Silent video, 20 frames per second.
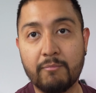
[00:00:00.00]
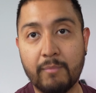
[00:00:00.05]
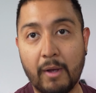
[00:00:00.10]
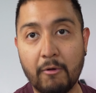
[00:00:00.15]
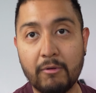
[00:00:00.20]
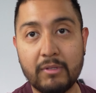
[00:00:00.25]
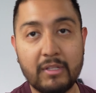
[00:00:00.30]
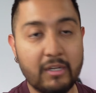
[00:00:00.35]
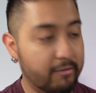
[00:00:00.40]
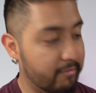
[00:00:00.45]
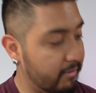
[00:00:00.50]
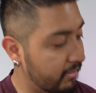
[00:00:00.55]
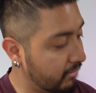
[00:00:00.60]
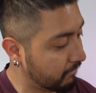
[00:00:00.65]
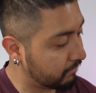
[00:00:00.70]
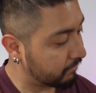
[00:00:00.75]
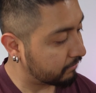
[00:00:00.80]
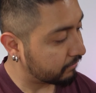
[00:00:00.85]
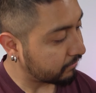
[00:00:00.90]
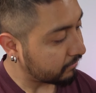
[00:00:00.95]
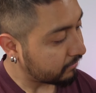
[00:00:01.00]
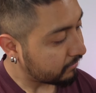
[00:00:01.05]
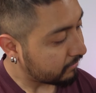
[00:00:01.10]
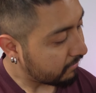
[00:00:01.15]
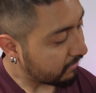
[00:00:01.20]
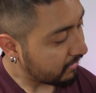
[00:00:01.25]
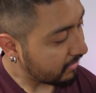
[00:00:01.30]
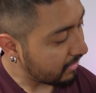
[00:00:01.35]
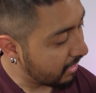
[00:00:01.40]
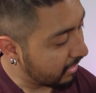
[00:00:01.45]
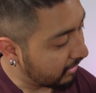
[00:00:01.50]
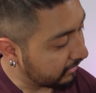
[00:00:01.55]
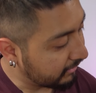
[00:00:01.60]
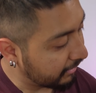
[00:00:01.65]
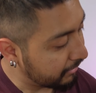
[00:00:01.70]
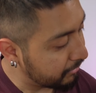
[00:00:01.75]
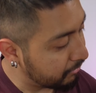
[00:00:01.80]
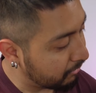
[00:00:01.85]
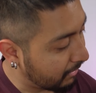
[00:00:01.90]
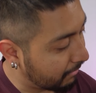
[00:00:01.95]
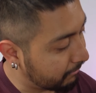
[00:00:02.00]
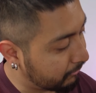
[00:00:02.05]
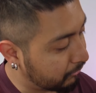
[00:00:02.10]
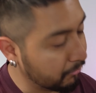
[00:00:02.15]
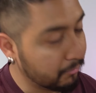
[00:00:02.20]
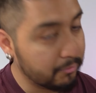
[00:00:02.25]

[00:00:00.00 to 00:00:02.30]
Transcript: power delivery. And then you have two